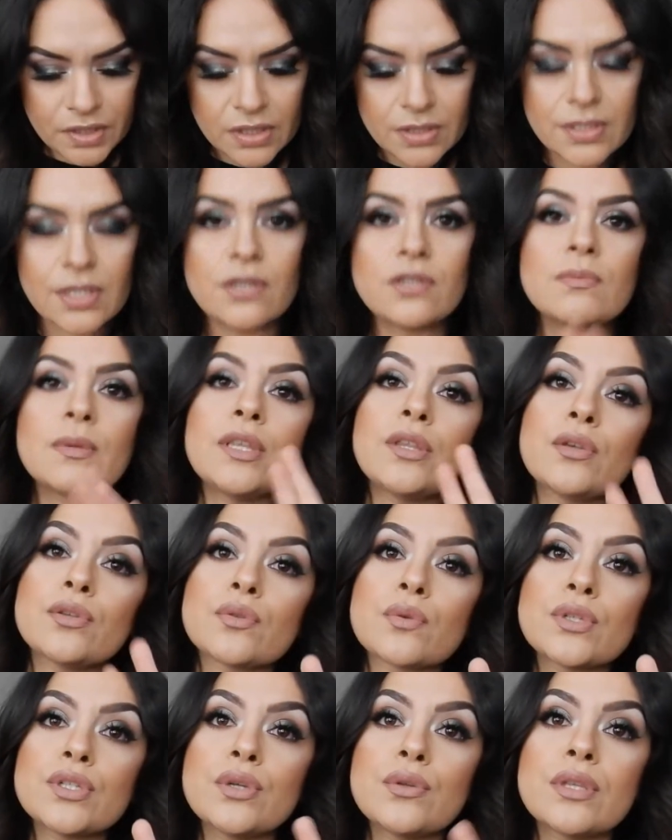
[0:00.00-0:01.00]
excuse me,
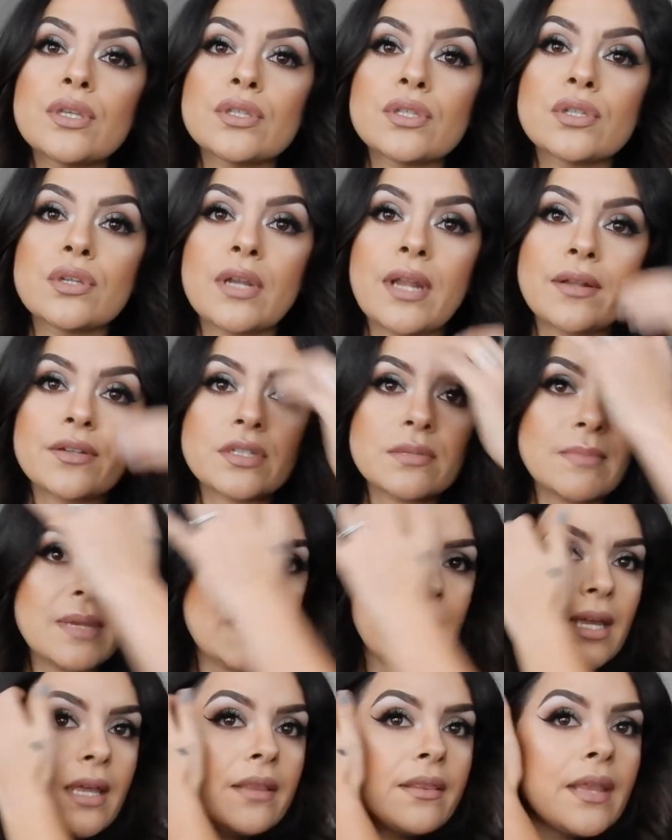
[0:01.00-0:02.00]
those were two that stood out to
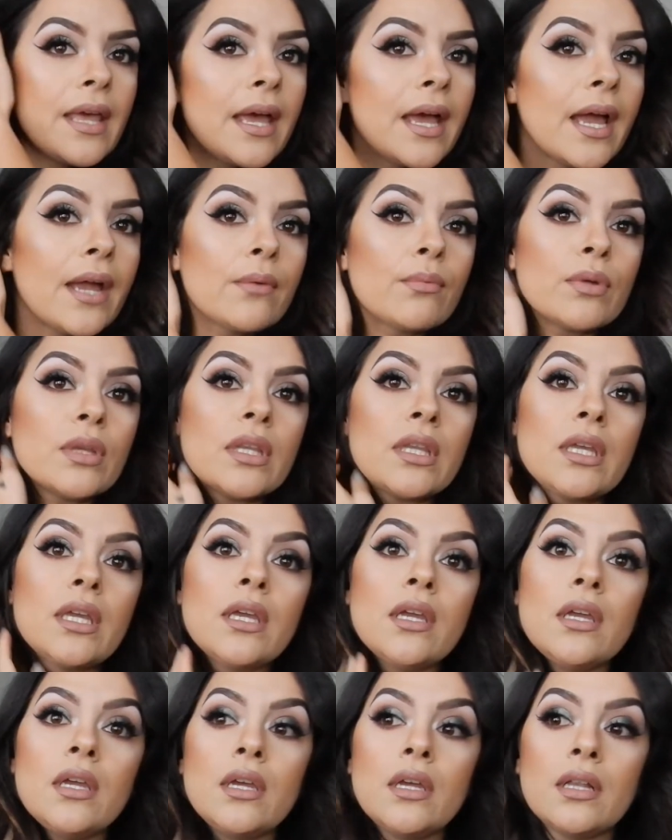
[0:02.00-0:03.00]
me and that I
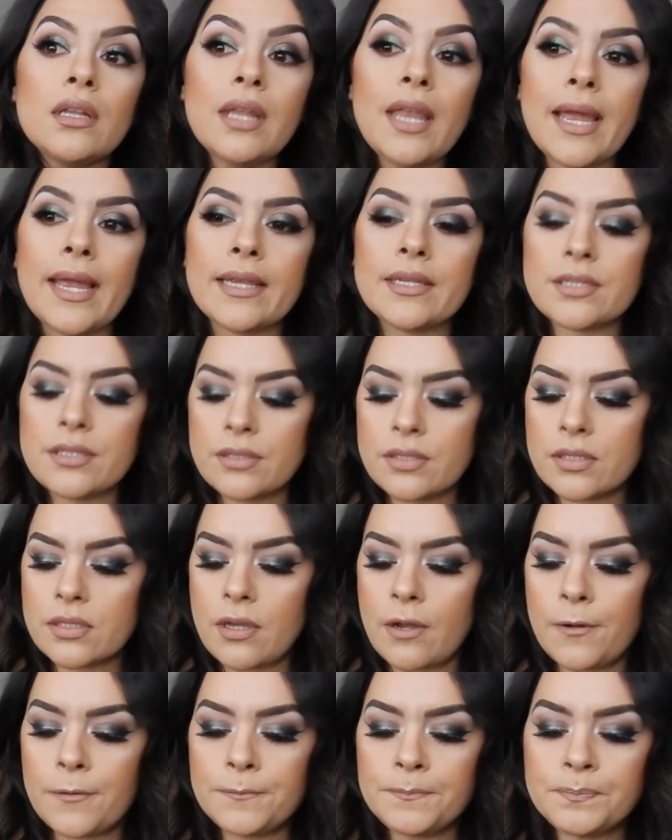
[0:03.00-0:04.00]
really liked.
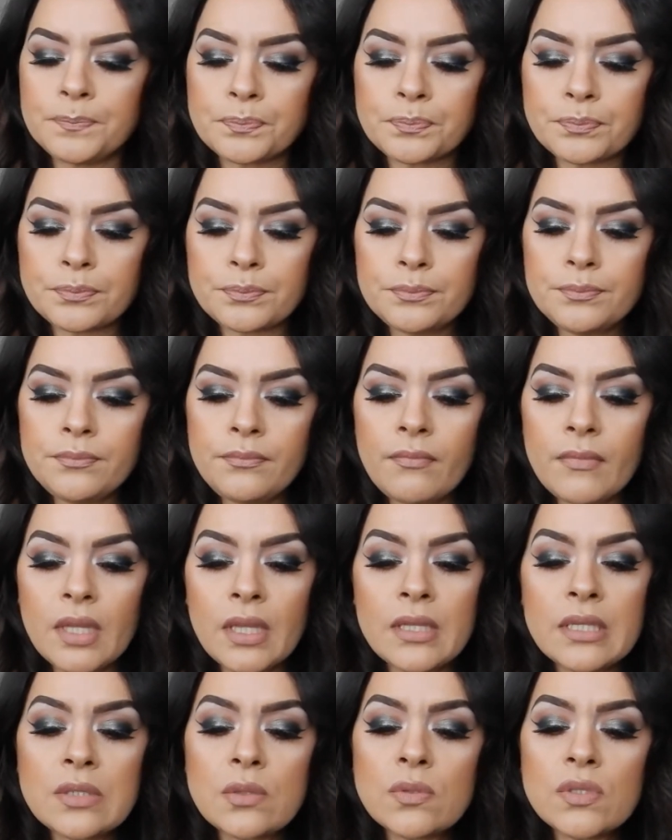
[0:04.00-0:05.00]
So
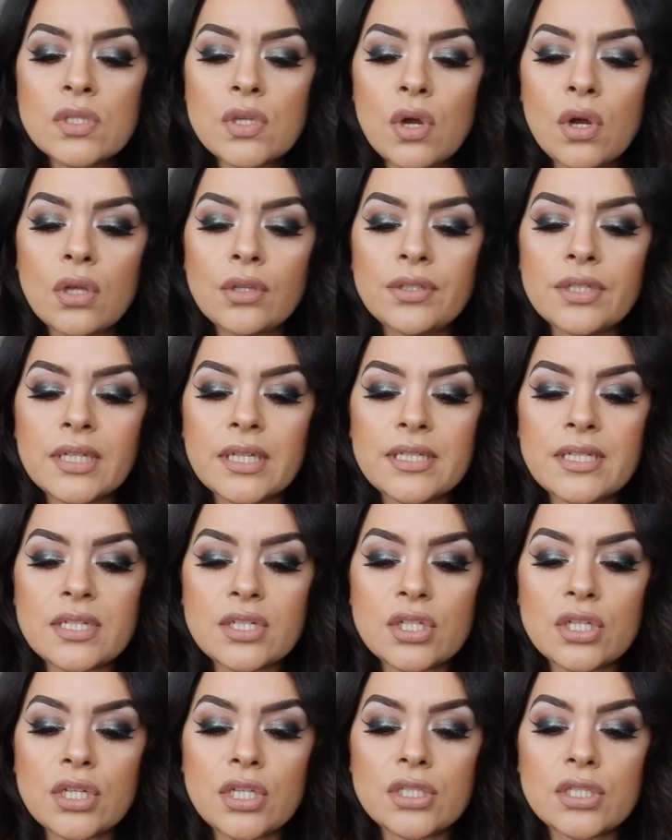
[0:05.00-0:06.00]
this one's called the
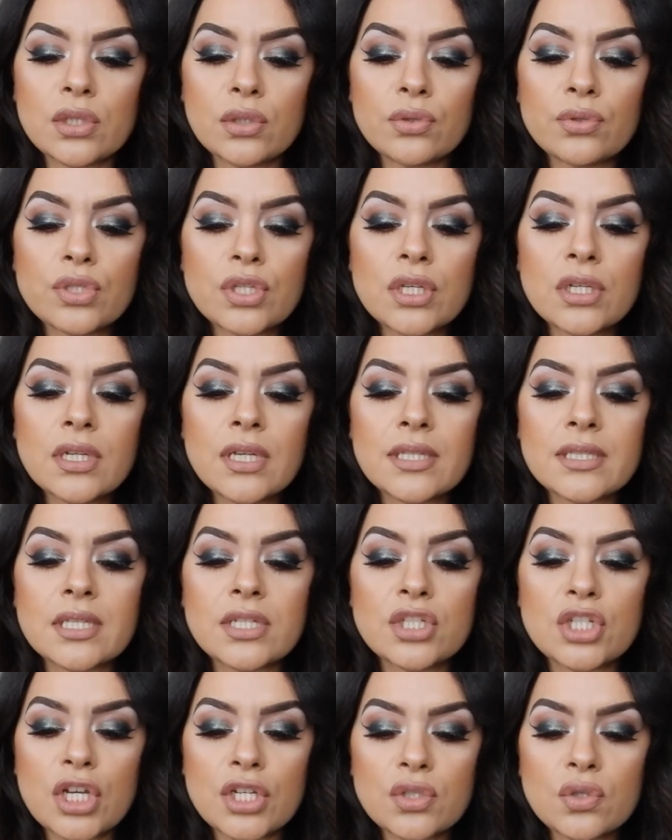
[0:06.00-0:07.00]
Conditioning Solution. It's a
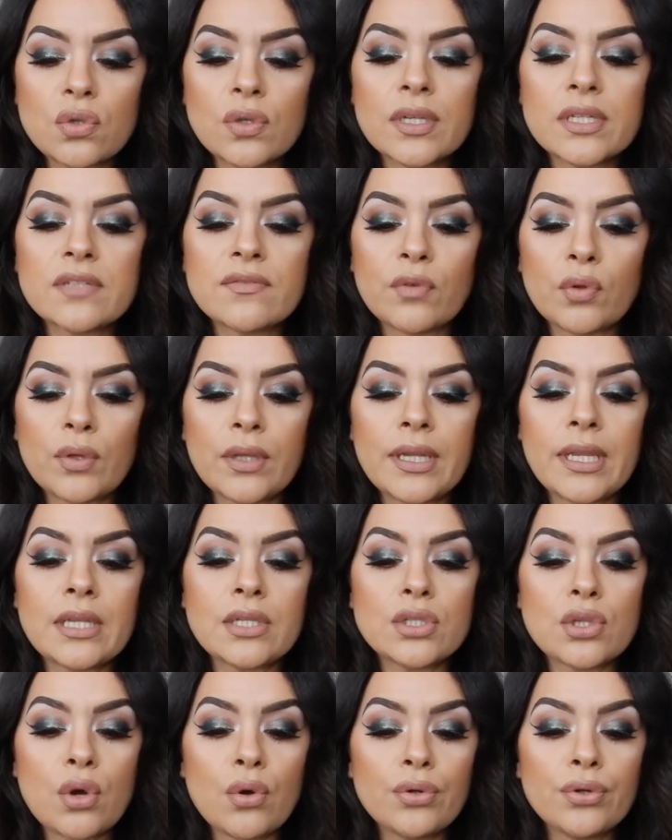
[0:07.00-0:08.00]
gentle
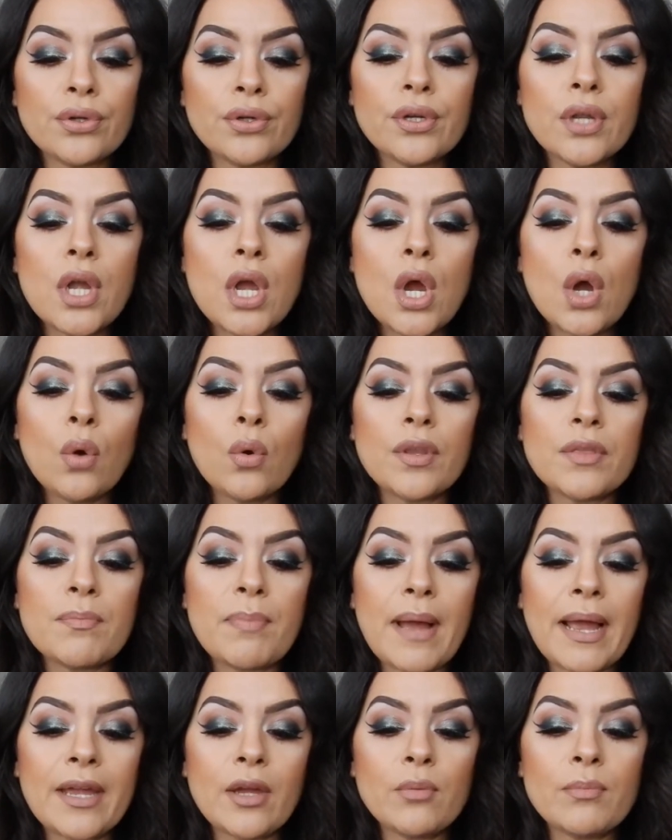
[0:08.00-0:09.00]
exfoliating toner with
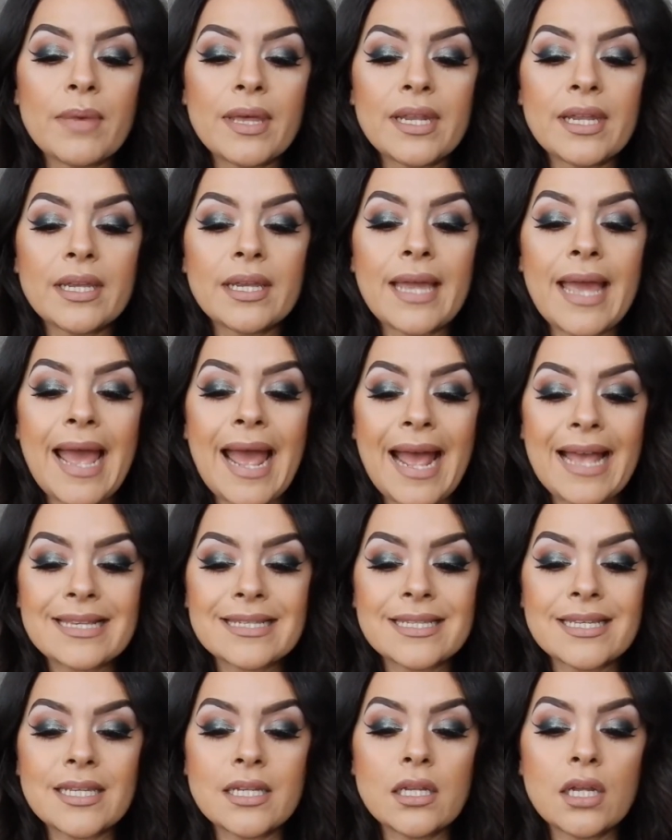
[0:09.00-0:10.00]
biomedic
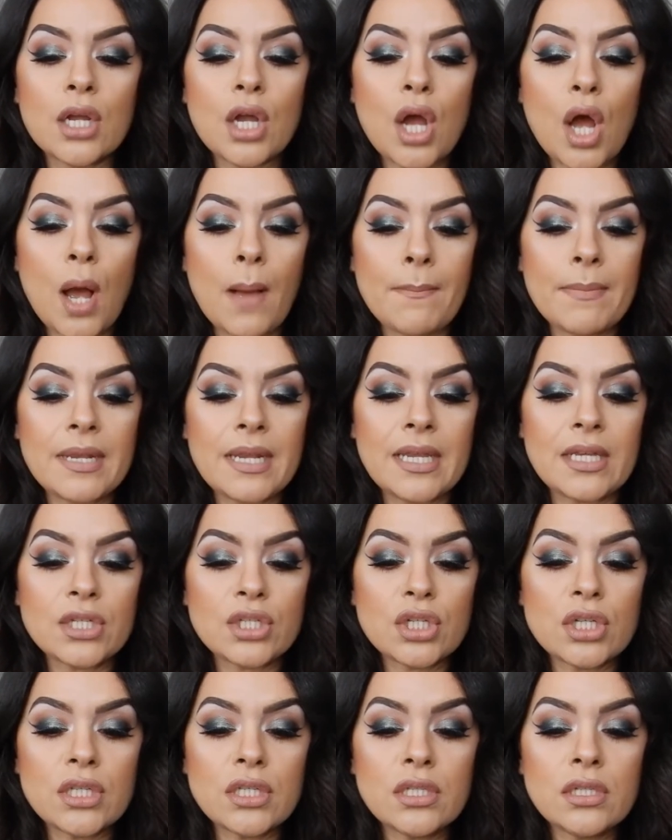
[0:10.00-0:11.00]
acid
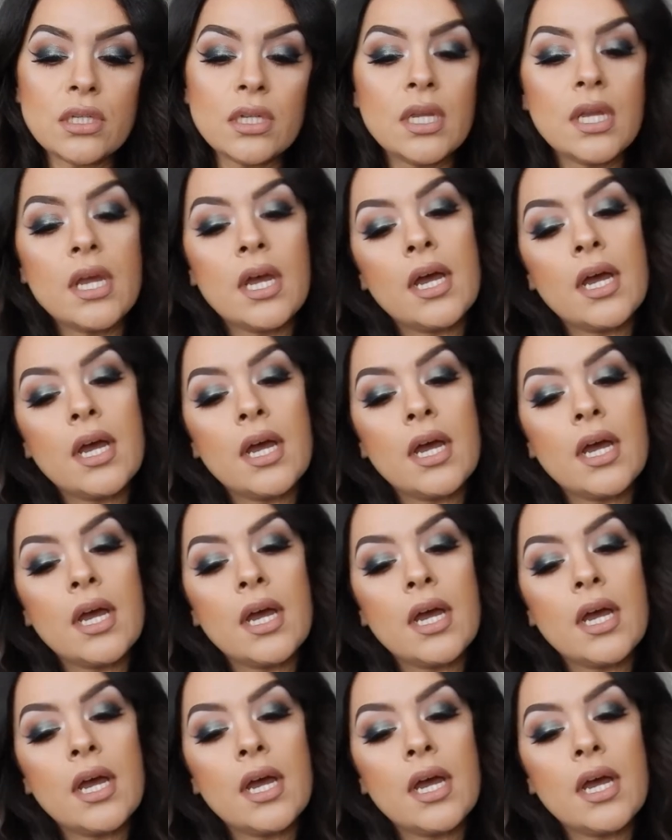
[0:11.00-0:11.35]
combination